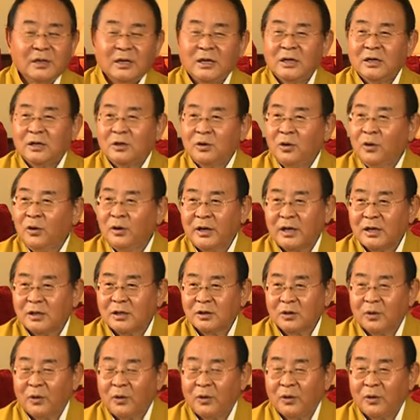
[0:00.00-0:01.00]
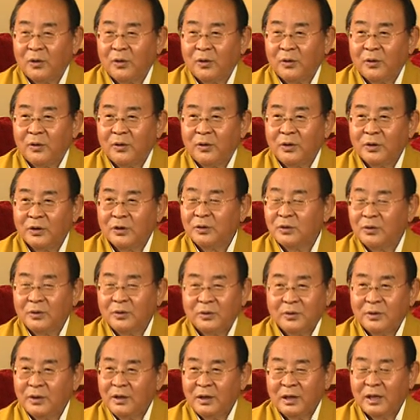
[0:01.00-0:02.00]
ignore it or, you
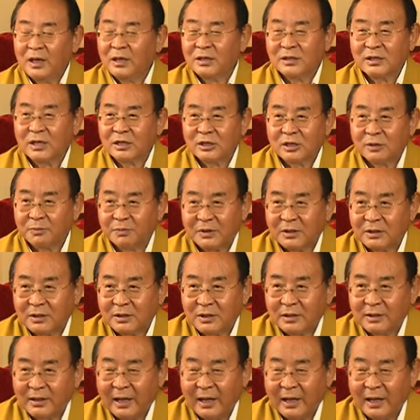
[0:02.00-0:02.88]
know, it's such a pity.